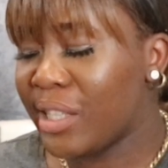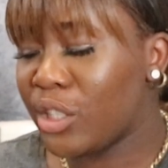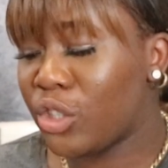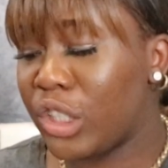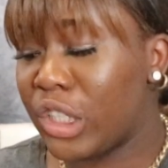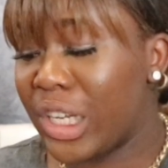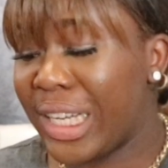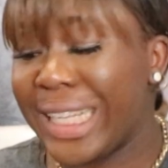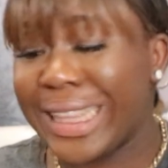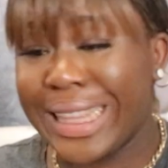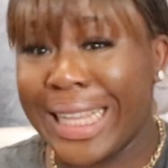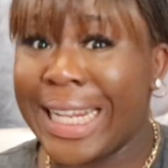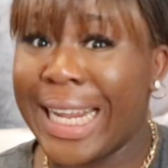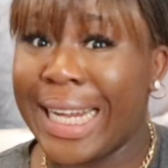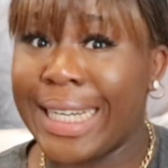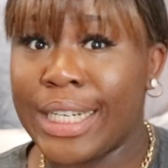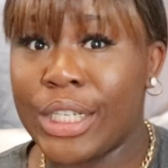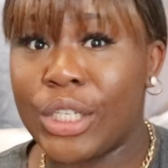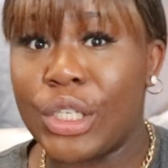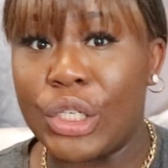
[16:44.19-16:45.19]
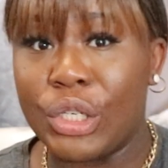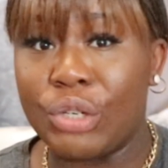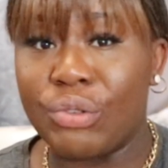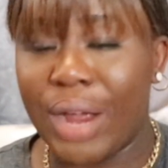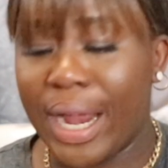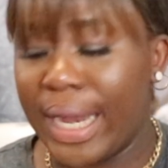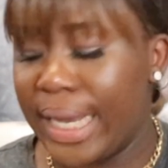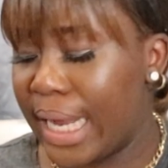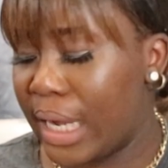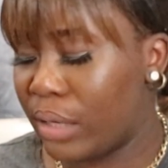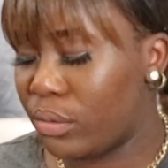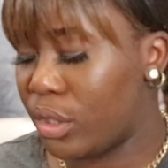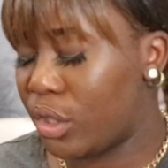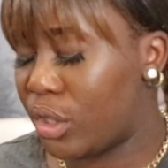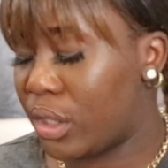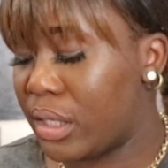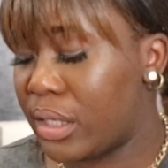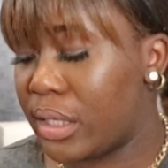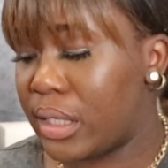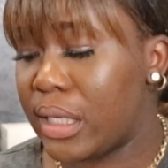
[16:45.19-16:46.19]
So the only thing I need to do right now
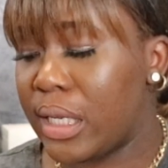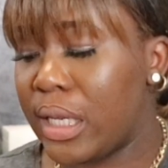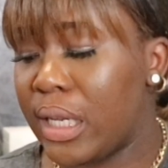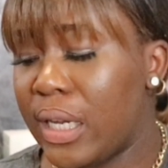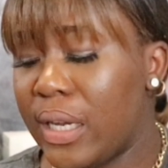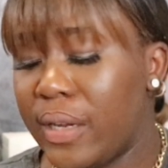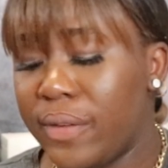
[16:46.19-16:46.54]
is to see